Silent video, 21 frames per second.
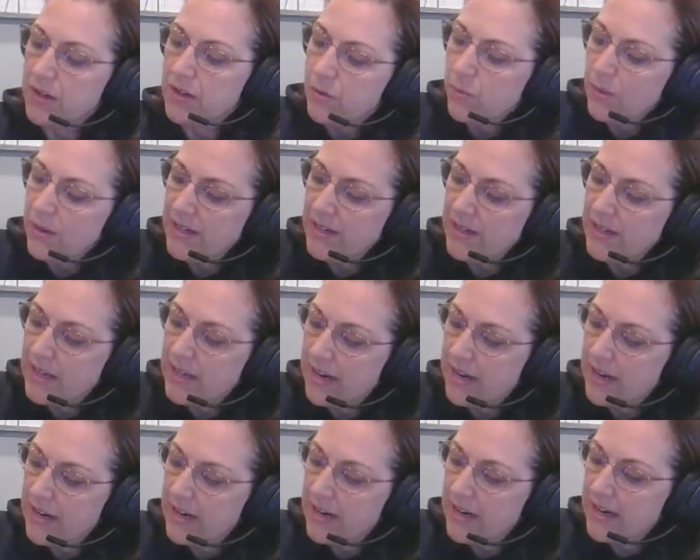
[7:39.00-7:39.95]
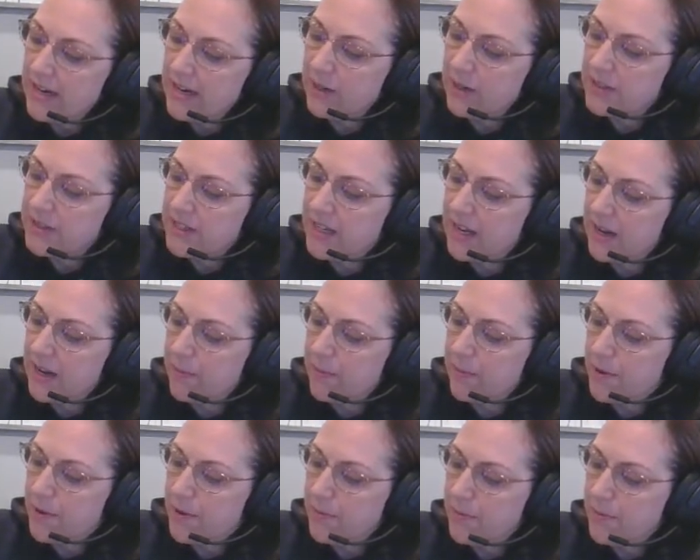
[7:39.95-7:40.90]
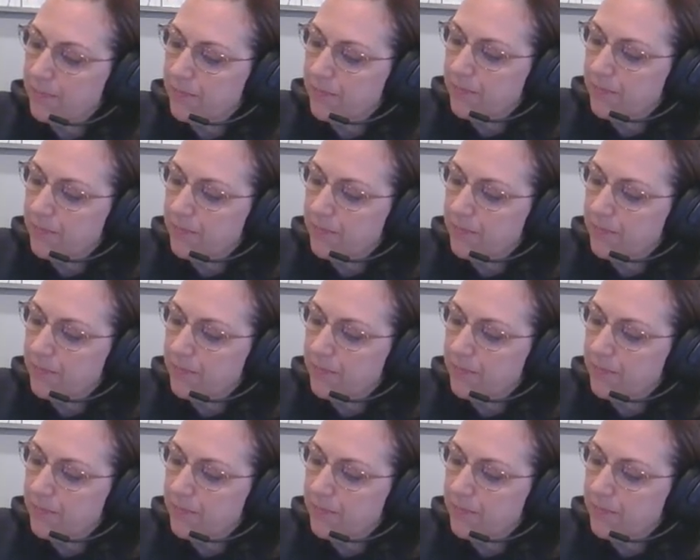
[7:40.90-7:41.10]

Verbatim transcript: we set it equal to zero,